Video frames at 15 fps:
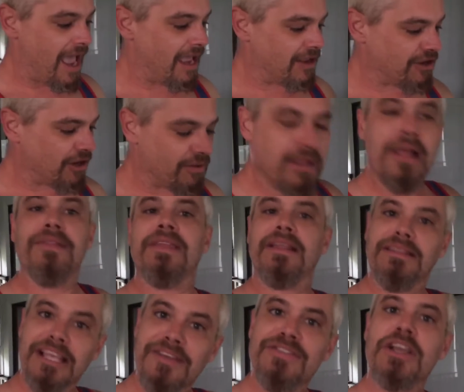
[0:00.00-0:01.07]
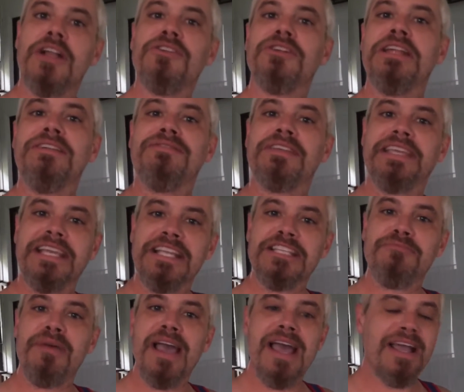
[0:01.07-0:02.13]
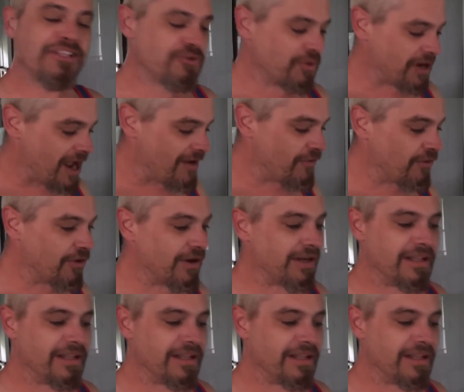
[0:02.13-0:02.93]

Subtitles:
And, you know, they lives underneath the kids' beds or whatever,